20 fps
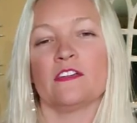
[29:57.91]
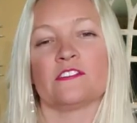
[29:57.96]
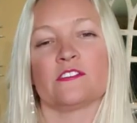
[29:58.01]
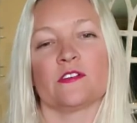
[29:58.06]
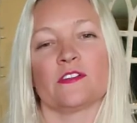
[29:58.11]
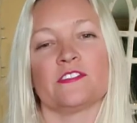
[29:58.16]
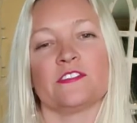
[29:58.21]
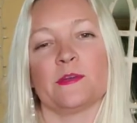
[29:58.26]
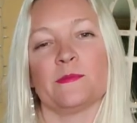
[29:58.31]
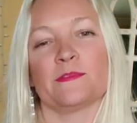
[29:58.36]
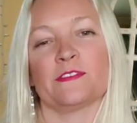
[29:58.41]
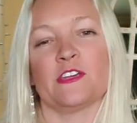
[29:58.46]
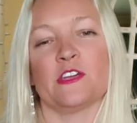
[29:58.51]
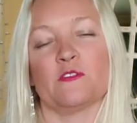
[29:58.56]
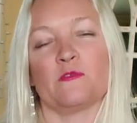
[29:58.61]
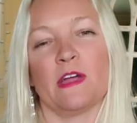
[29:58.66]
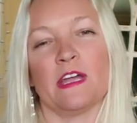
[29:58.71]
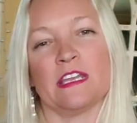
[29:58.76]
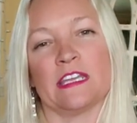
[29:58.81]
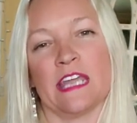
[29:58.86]
So it seems like
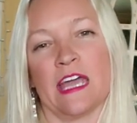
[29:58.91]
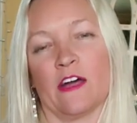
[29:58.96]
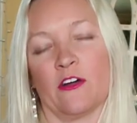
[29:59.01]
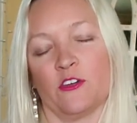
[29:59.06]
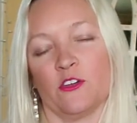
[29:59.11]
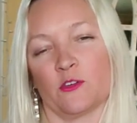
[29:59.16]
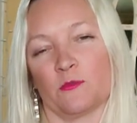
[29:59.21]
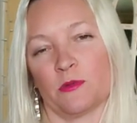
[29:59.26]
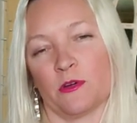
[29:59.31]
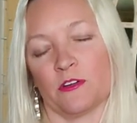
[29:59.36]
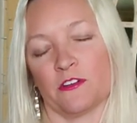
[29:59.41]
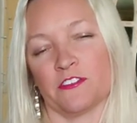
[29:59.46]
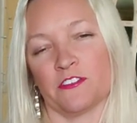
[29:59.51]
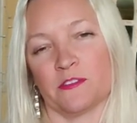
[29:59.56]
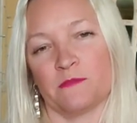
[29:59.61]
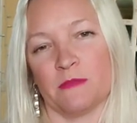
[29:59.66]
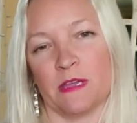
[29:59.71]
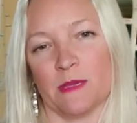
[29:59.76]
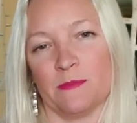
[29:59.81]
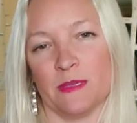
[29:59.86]
right now your
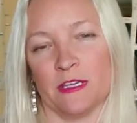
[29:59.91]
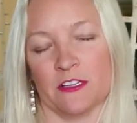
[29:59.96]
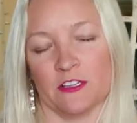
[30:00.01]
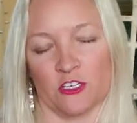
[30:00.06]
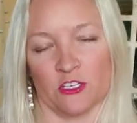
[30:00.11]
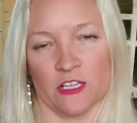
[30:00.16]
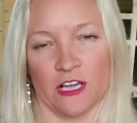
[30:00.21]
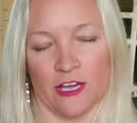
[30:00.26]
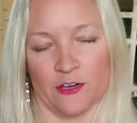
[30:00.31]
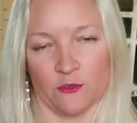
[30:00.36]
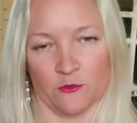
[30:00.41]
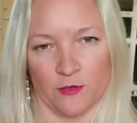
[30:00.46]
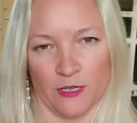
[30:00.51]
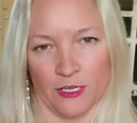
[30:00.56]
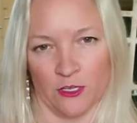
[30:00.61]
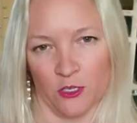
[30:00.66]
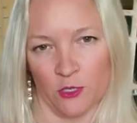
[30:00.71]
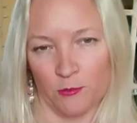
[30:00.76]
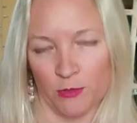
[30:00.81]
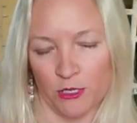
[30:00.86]
person may be a little
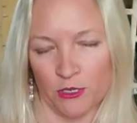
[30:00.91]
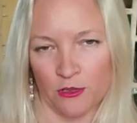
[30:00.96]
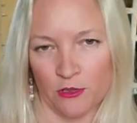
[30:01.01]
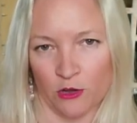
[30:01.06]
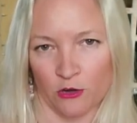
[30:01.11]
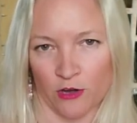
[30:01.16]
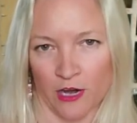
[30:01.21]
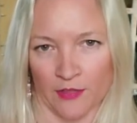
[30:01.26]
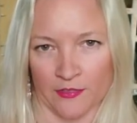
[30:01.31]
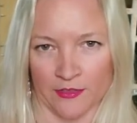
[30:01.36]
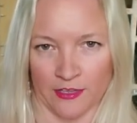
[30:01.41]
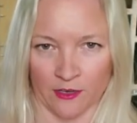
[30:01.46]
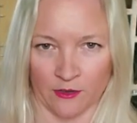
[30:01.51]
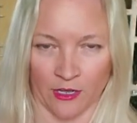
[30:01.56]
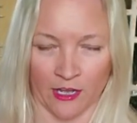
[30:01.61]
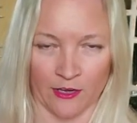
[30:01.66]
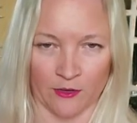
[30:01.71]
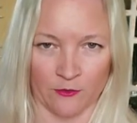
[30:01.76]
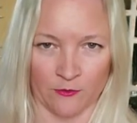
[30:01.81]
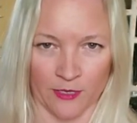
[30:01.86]
unavailable or on the
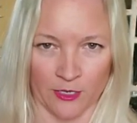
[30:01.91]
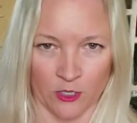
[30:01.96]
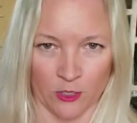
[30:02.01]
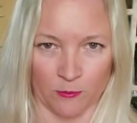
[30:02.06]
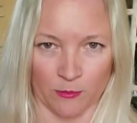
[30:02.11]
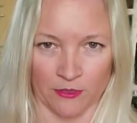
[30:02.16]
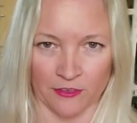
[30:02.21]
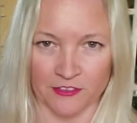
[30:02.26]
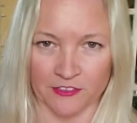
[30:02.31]
unavailable